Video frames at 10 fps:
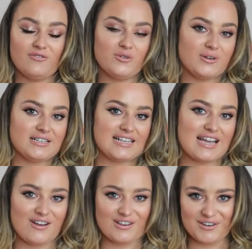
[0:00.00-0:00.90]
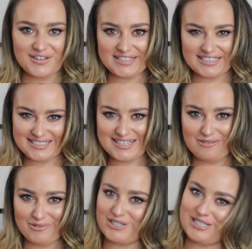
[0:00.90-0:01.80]
If you want to see how I got it, then just
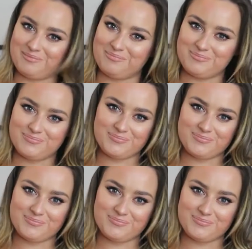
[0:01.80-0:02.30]
keep watching.